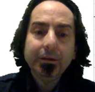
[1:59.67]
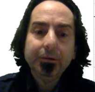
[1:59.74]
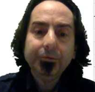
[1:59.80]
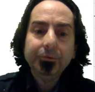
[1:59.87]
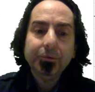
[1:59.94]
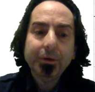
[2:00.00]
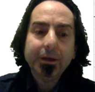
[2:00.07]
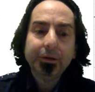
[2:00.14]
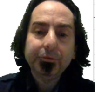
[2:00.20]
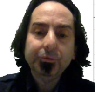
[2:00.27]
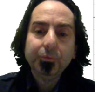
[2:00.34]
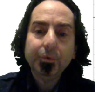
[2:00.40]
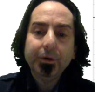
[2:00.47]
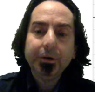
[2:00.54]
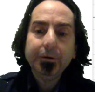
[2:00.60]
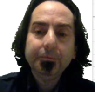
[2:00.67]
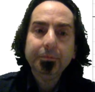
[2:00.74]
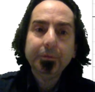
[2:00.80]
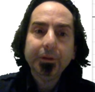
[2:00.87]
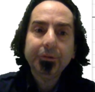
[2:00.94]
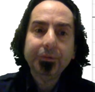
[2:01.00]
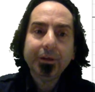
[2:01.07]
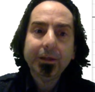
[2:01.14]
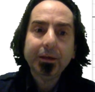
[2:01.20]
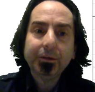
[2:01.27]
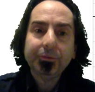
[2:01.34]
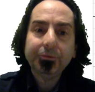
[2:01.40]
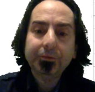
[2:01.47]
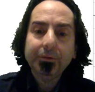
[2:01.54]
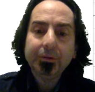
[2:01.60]
So x squared plus
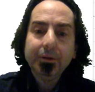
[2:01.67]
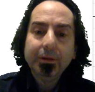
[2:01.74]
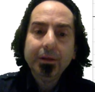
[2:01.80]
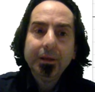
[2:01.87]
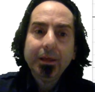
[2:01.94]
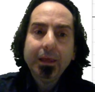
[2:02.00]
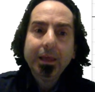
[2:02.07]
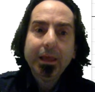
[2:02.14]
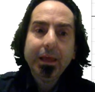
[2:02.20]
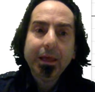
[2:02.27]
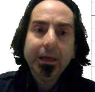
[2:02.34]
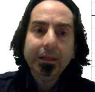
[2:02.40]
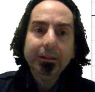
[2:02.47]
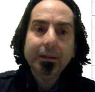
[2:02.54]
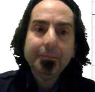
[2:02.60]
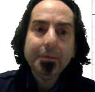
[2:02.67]
x, and let